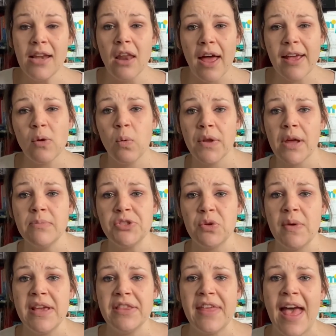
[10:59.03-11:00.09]
like what I'm
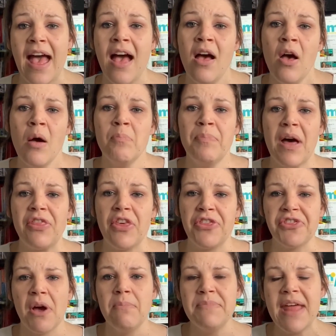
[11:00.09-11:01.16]
doing there, but the
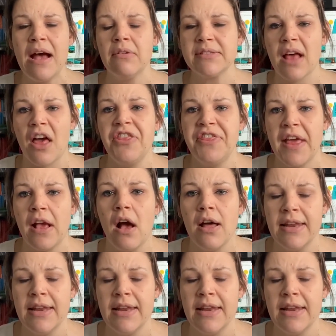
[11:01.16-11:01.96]
thumbnails I think are